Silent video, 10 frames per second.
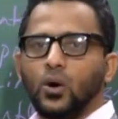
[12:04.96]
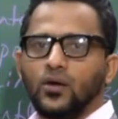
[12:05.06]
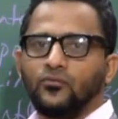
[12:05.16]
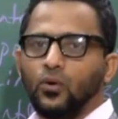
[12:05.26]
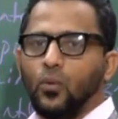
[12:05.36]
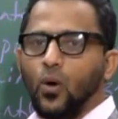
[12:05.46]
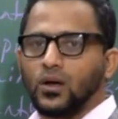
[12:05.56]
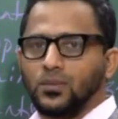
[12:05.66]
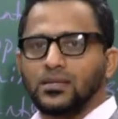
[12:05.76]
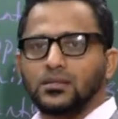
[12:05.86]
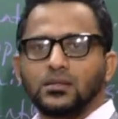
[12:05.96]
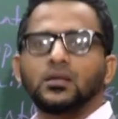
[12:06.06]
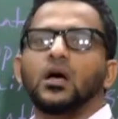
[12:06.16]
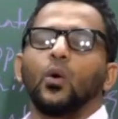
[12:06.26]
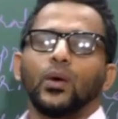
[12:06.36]
okay, 4-box
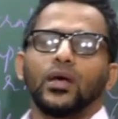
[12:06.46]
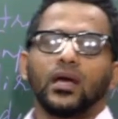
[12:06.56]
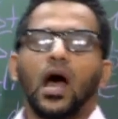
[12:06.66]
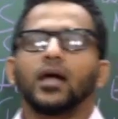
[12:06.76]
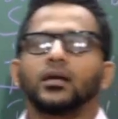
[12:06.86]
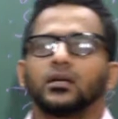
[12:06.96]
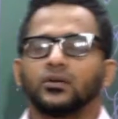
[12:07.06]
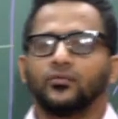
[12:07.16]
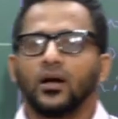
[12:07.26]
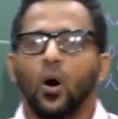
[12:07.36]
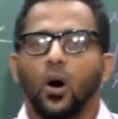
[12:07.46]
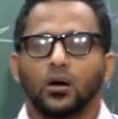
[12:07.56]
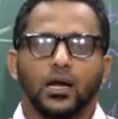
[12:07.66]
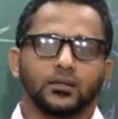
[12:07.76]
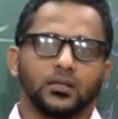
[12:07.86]
method, we can identify
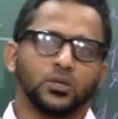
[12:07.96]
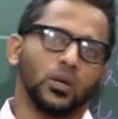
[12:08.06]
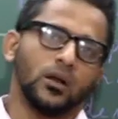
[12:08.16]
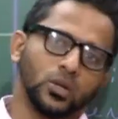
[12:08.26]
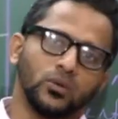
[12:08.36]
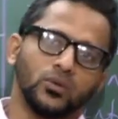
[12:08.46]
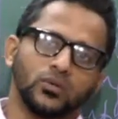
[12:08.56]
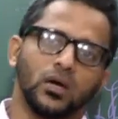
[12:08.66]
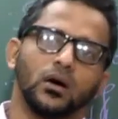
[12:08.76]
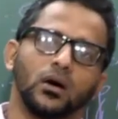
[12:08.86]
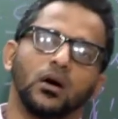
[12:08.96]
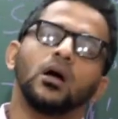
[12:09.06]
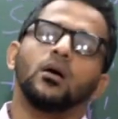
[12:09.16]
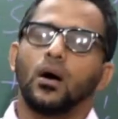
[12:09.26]
organizational issues, the